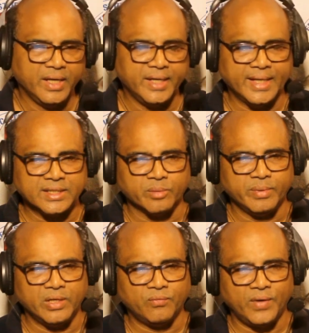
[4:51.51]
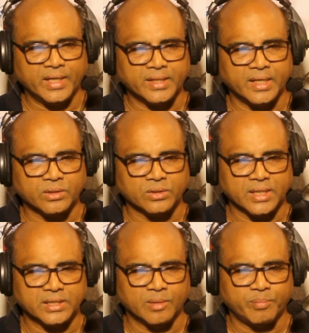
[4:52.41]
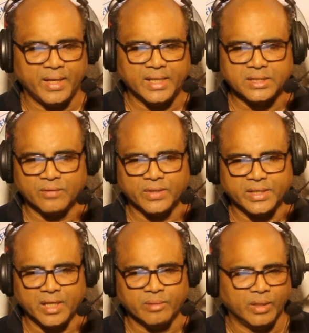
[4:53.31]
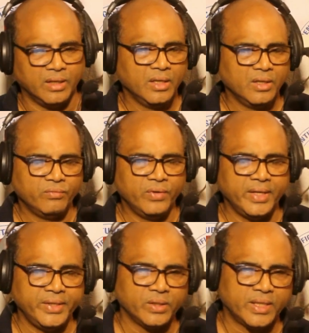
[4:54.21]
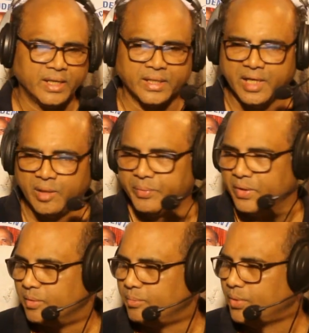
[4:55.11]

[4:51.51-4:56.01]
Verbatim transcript: it has to be reflected to such a place of the table where you can keep your